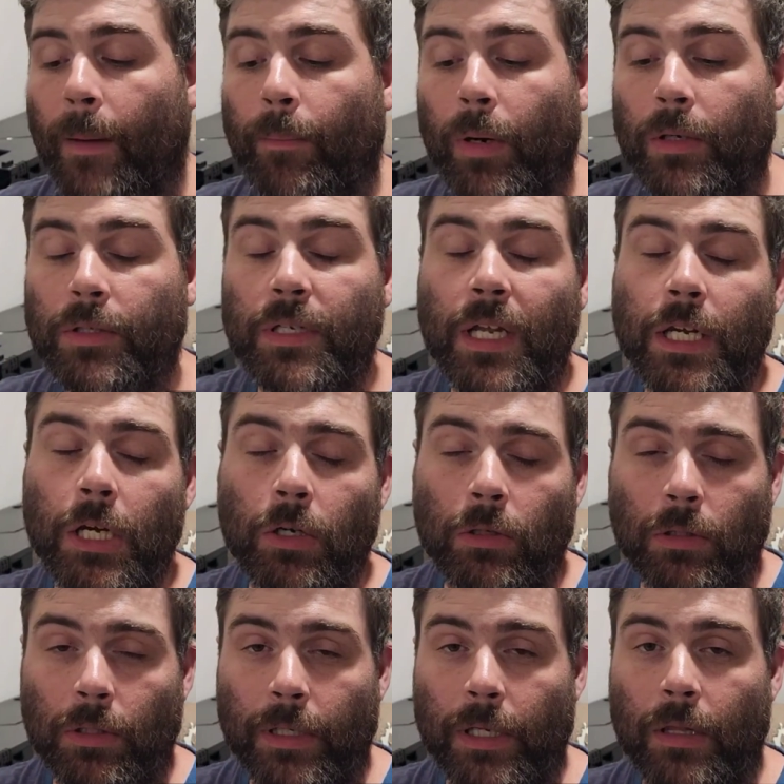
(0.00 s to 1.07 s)

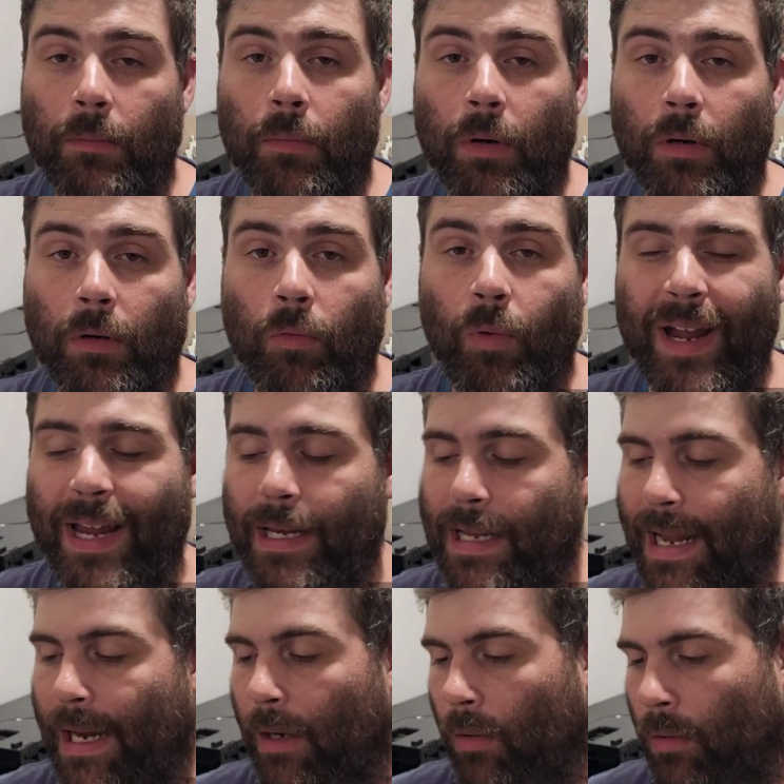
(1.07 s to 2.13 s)
particularly the Mark Waid
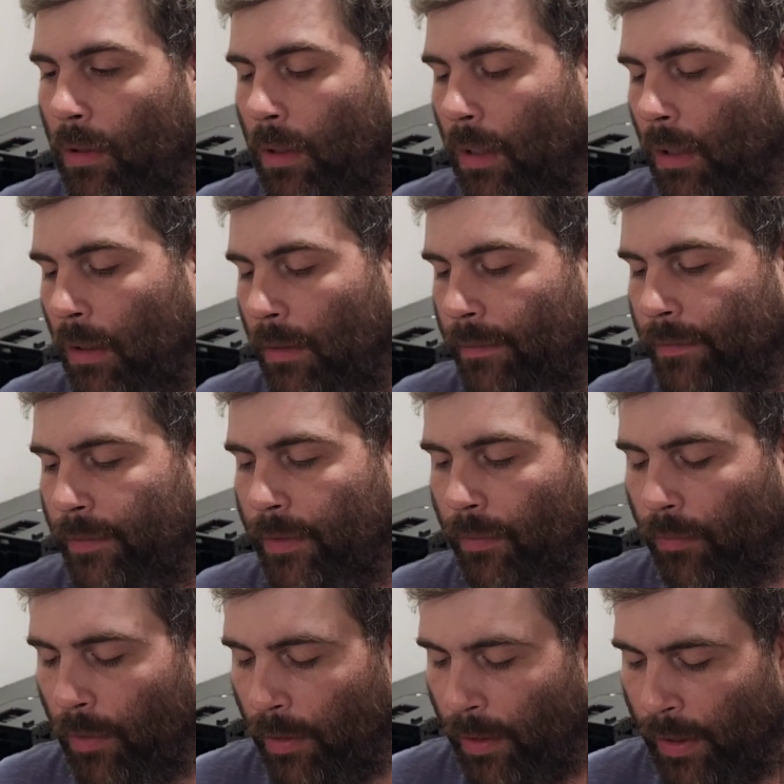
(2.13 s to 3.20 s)
era of the
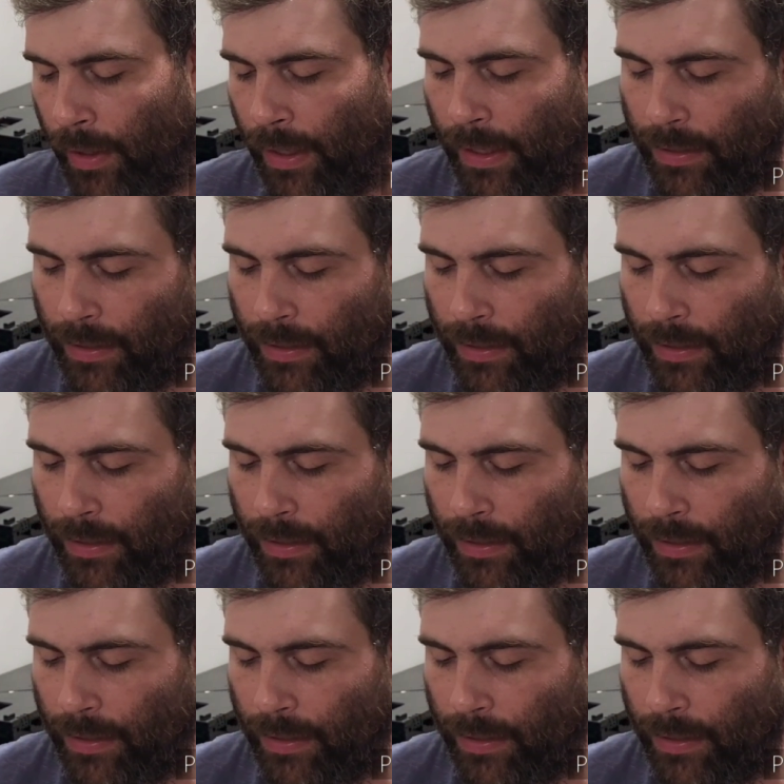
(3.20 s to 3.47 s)
run.